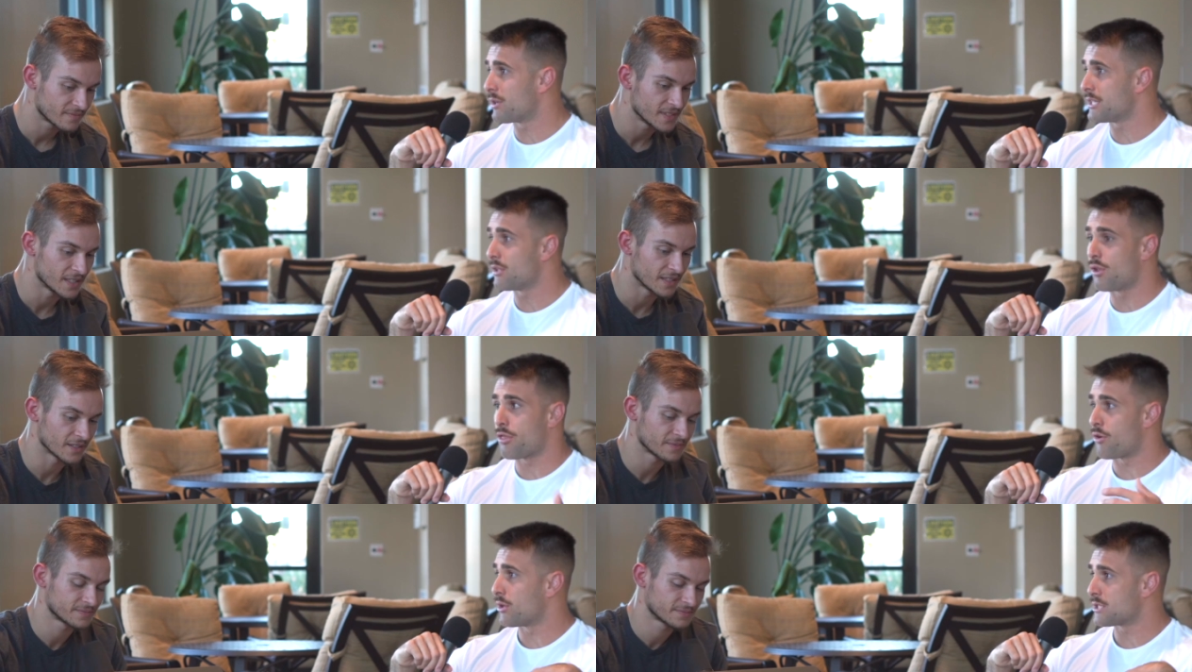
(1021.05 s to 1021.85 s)
Speaker 1: of deal. Yeah.
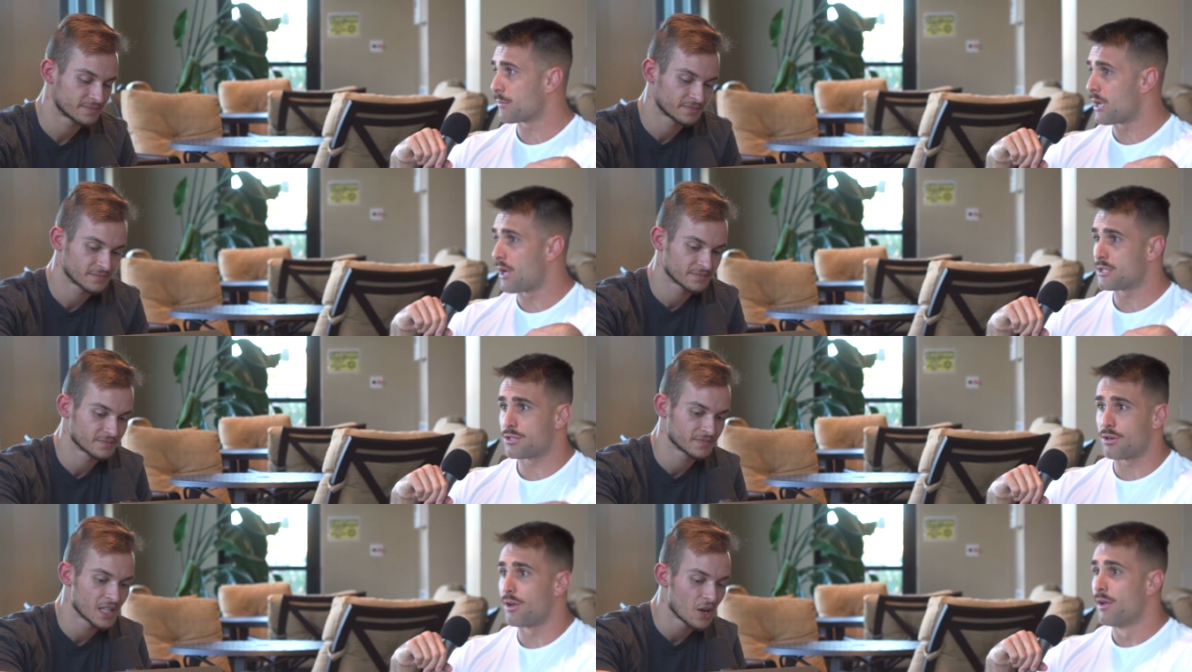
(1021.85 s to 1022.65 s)
I'll throw on some
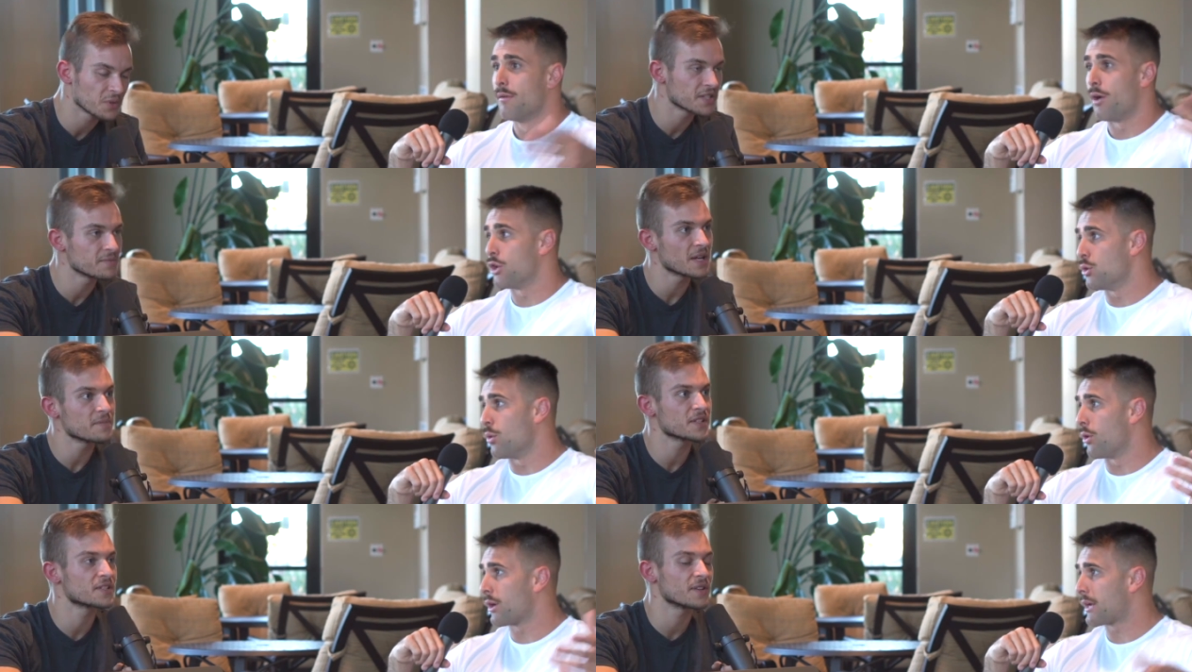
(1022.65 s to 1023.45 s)
cuts or well,
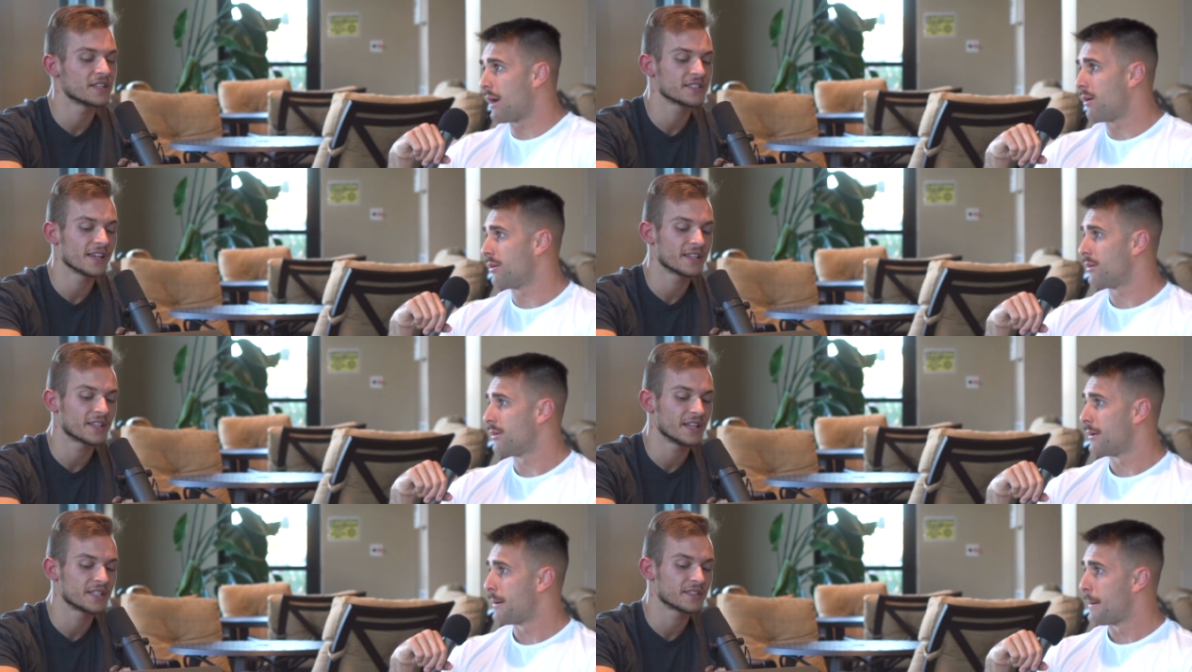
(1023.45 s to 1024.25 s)
sometimes it's, it's
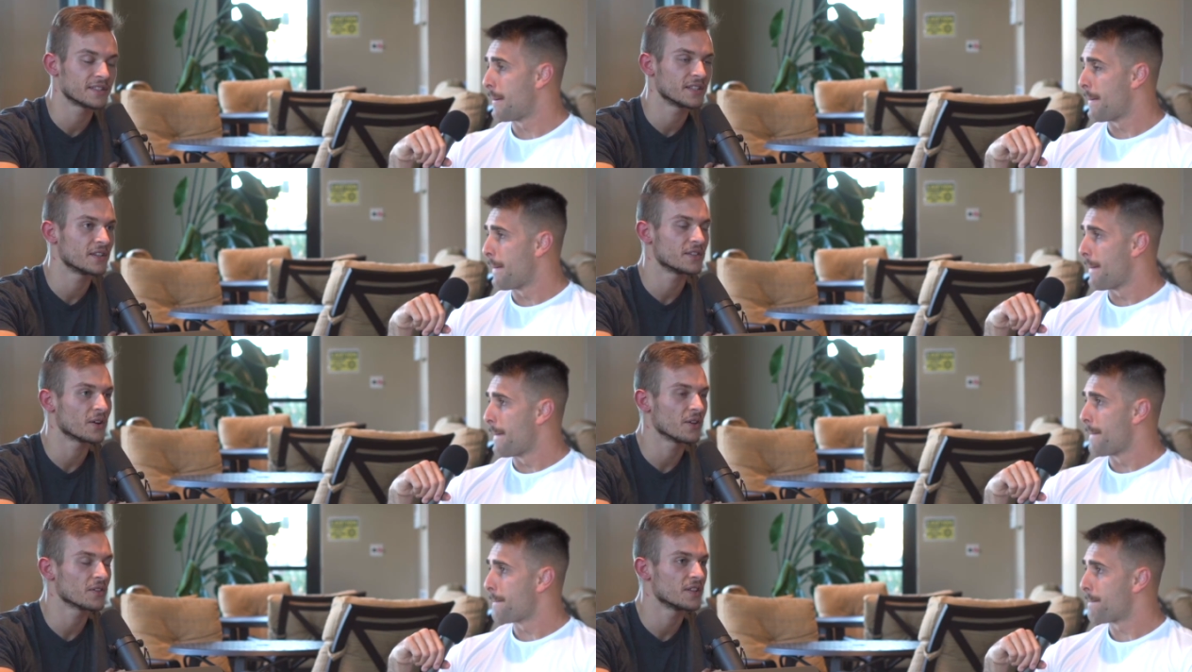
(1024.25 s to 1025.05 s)
Speaker 2: like it's the
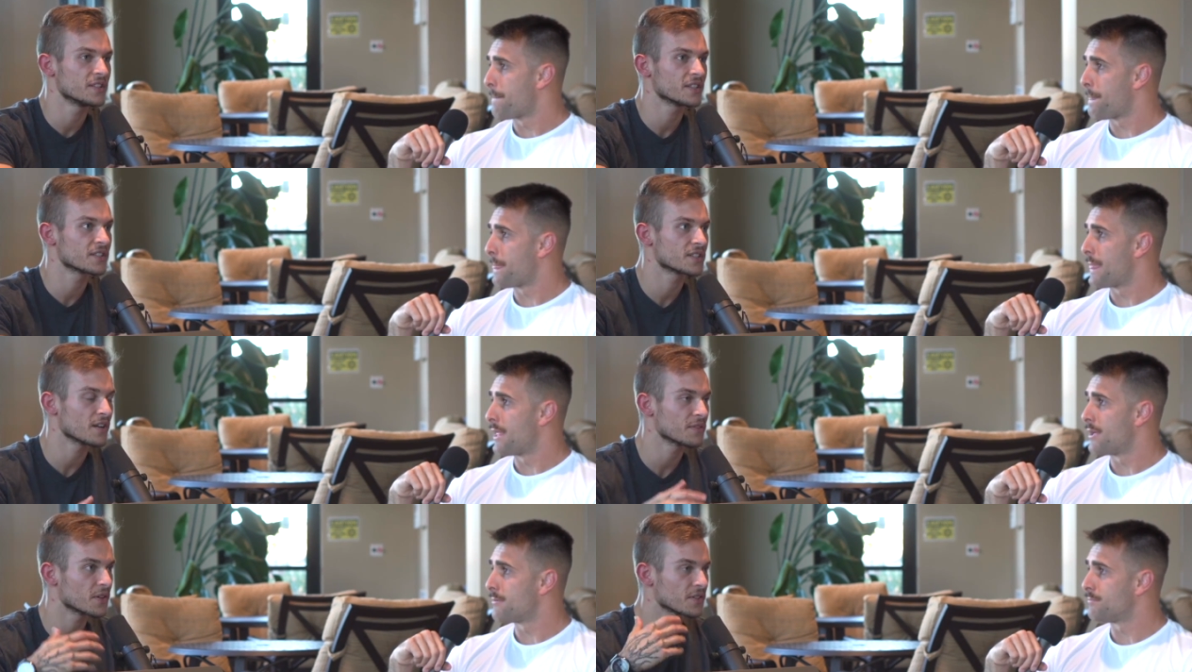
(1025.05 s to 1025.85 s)
the authentic
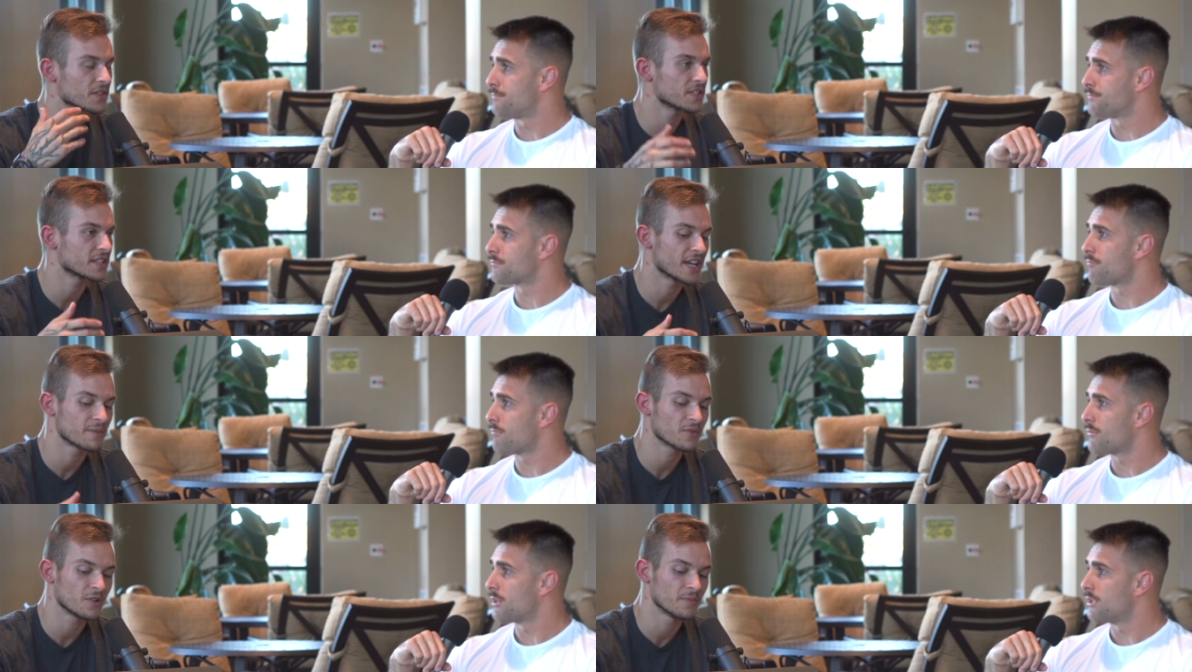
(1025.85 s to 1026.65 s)
stuff and the authentic
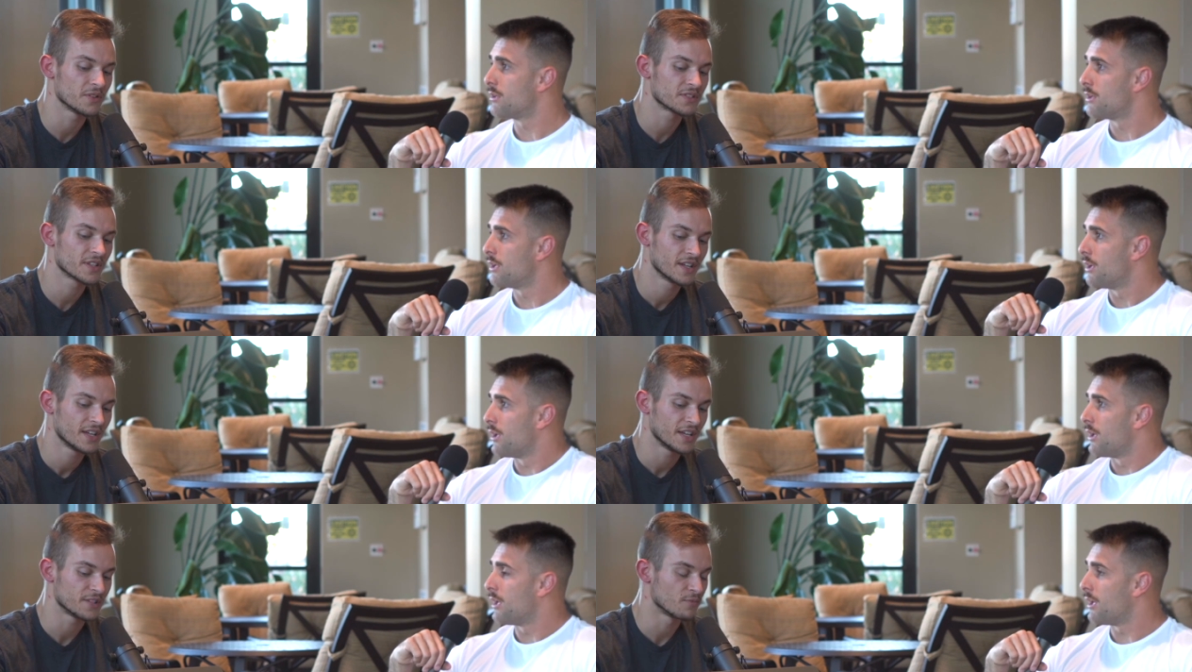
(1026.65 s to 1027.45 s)
camera almost
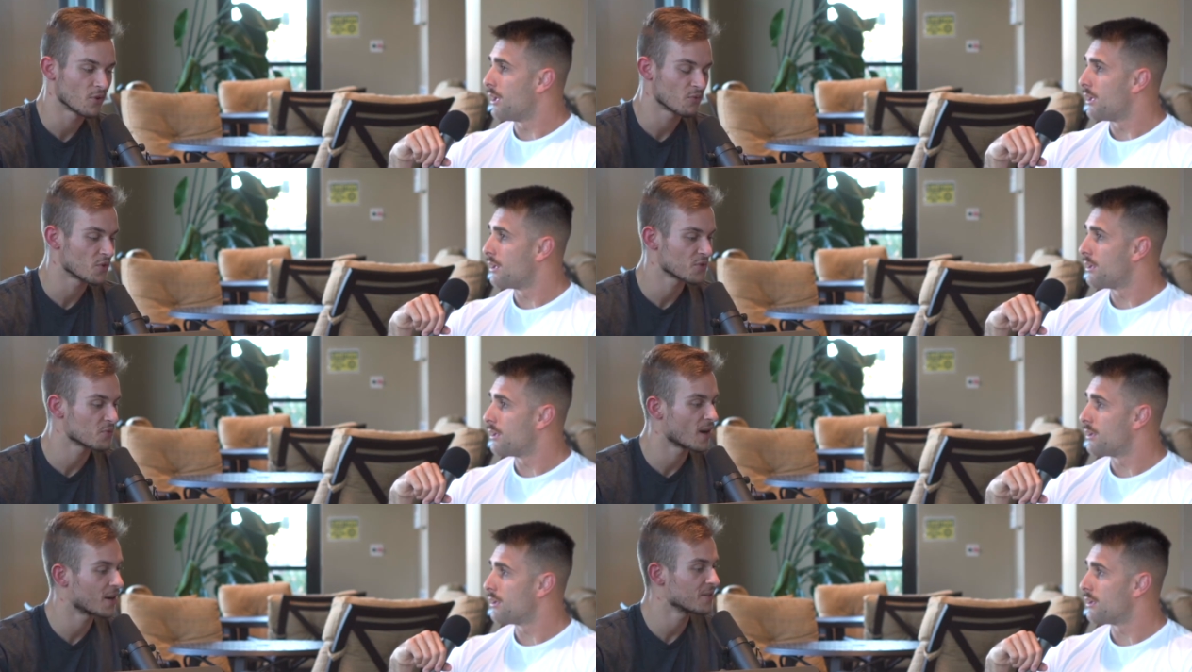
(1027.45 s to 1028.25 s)
is more
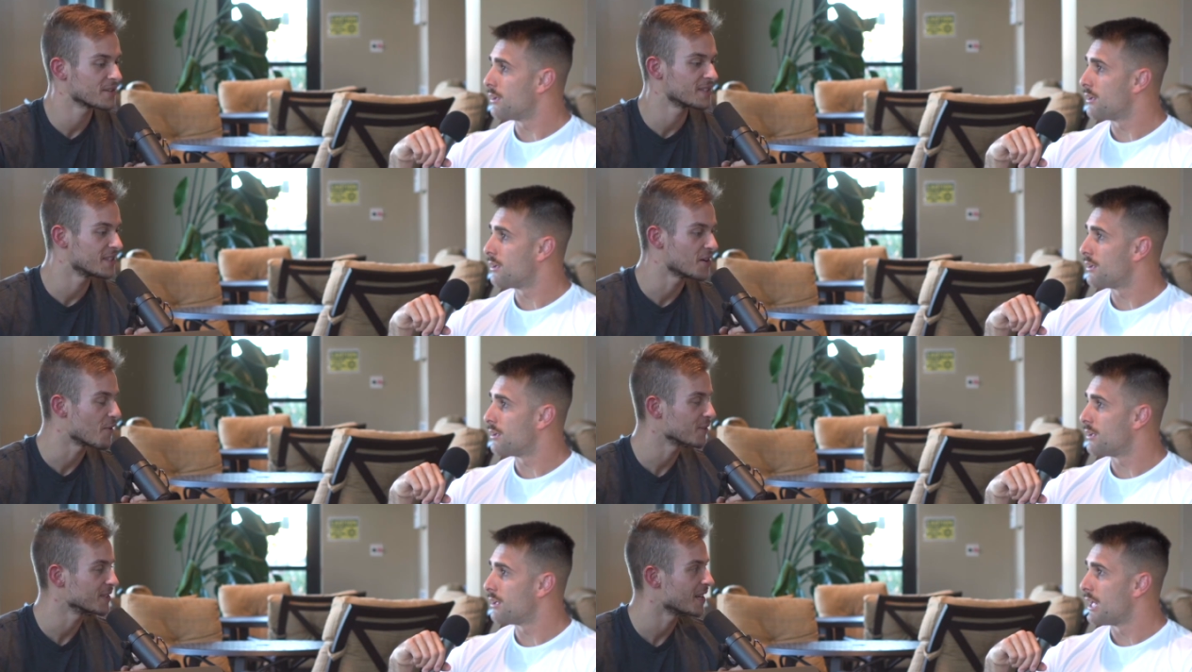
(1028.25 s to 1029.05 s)
worthwhile than the
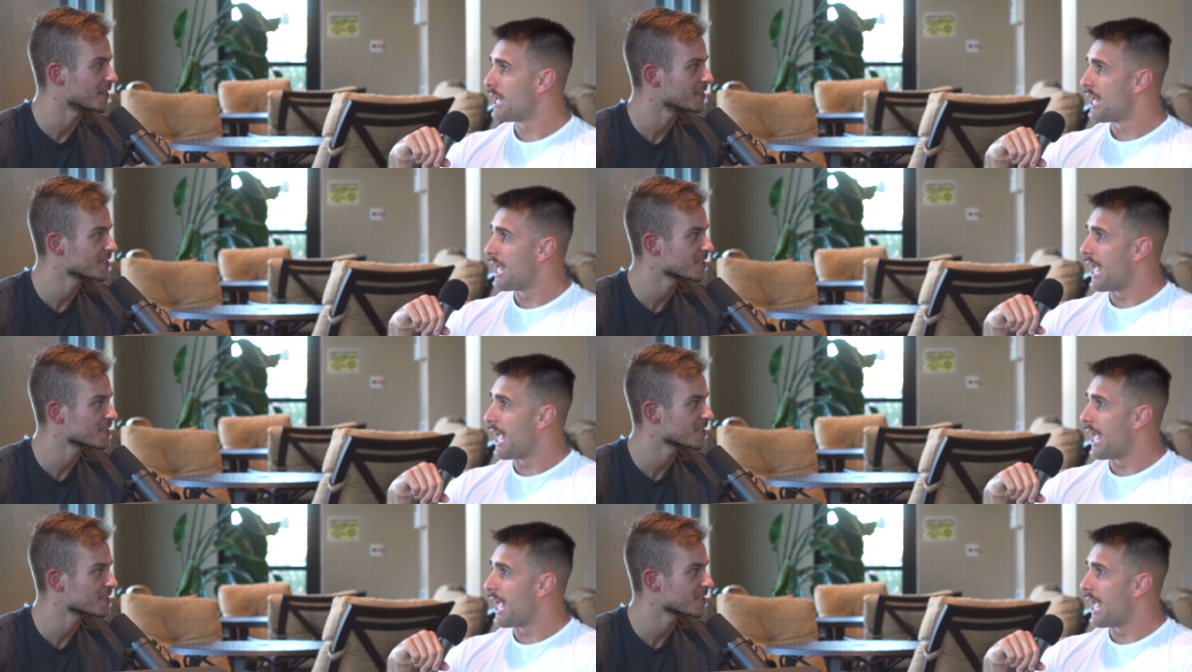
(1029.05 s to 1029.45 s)
overly edited